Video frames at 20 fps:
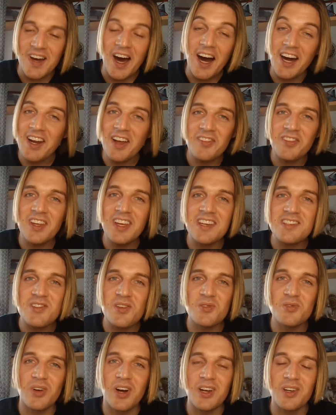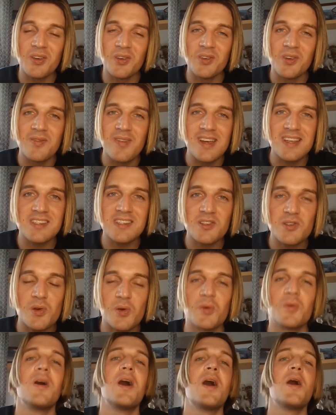I don't think it's a dry oil mist at
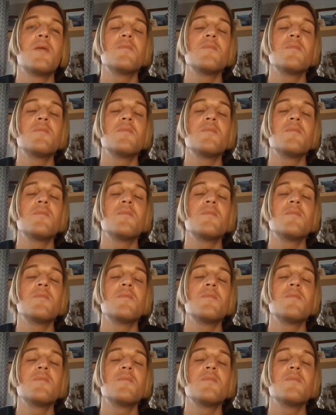all,